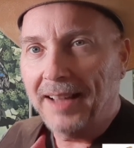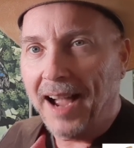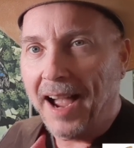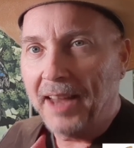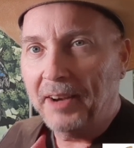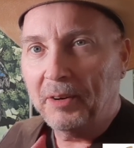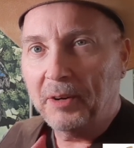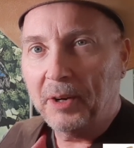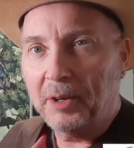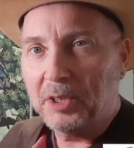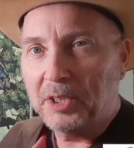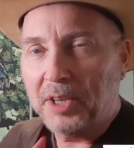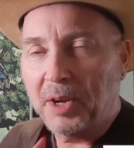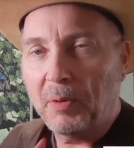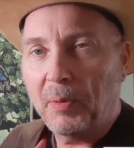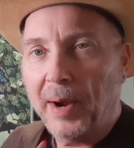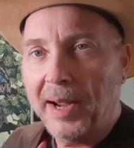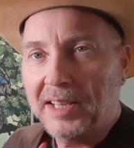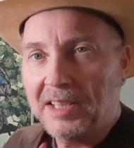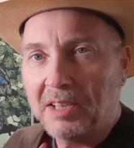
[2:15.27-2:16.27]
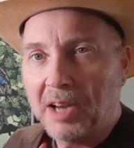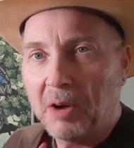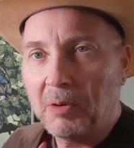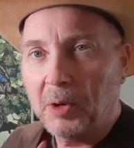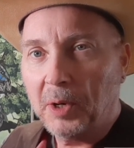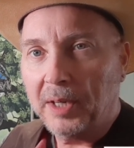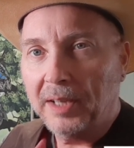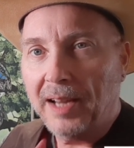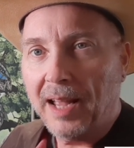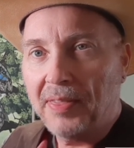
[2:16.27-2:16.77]
I don't understand why it's not
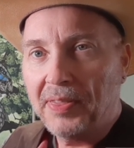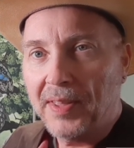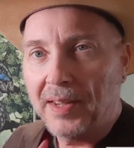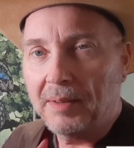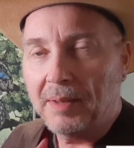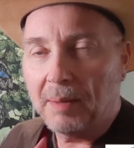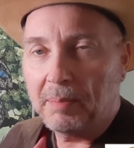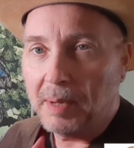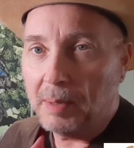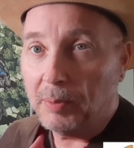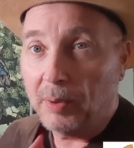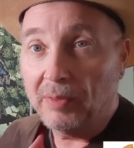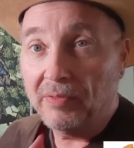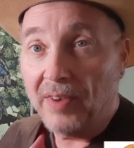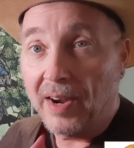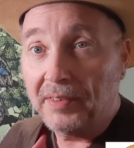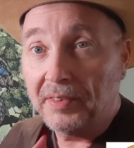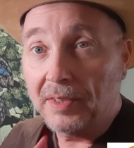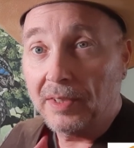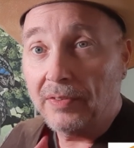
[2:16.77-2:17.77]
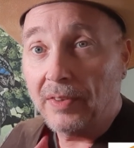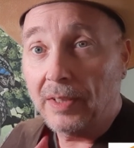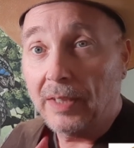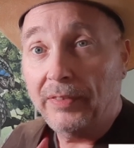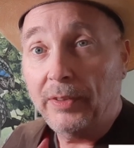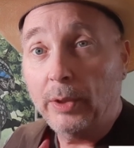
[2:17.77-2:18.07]
working. I think that people would find this funny.